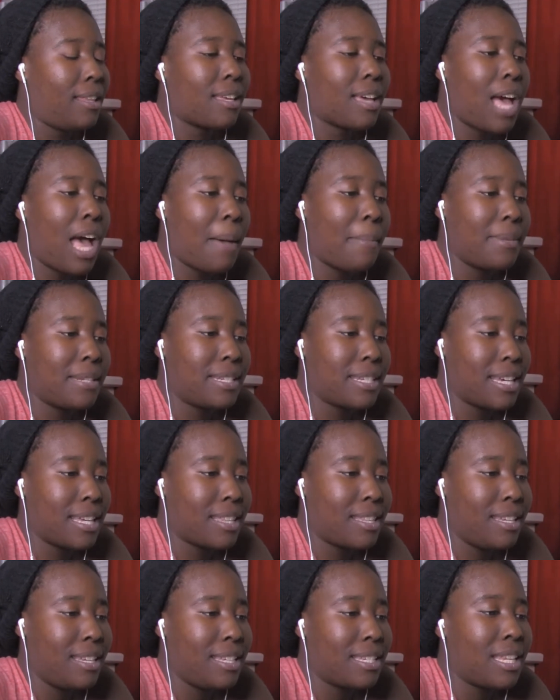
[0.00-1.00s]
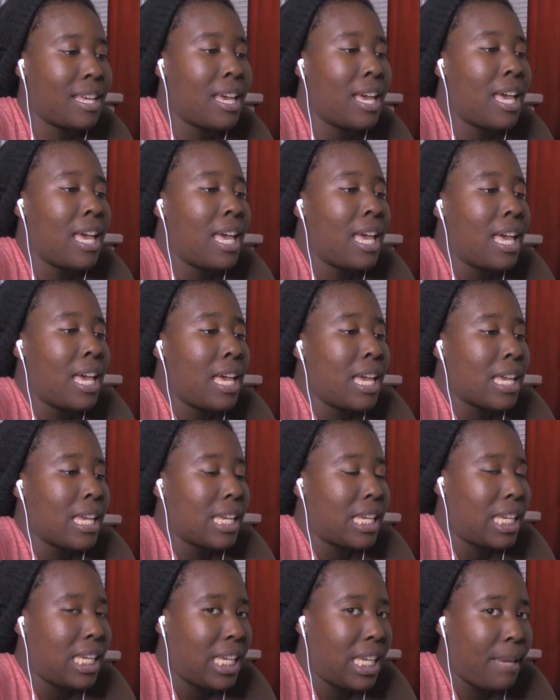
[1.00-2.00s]
comments like these
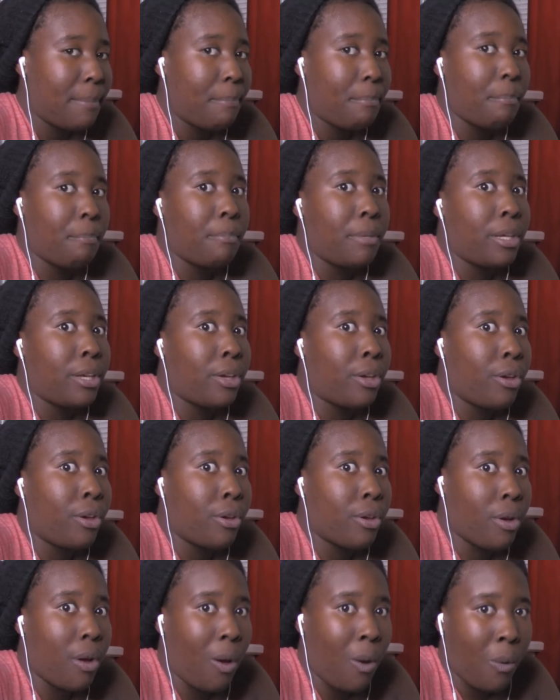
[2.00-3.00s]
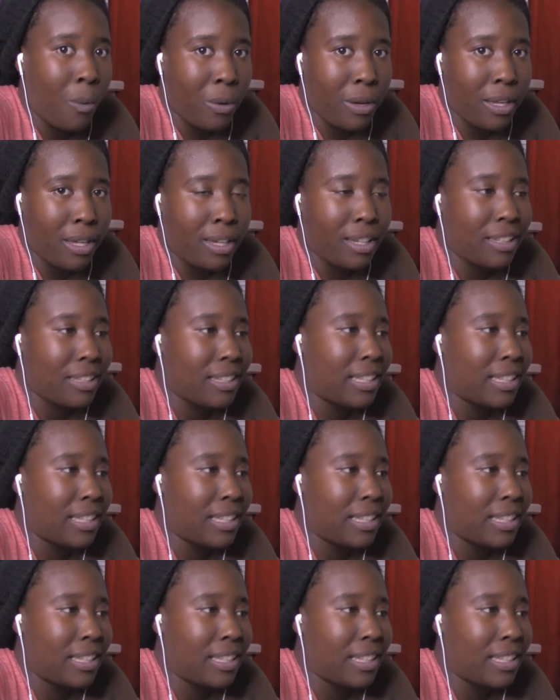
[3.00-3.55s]
keep me going.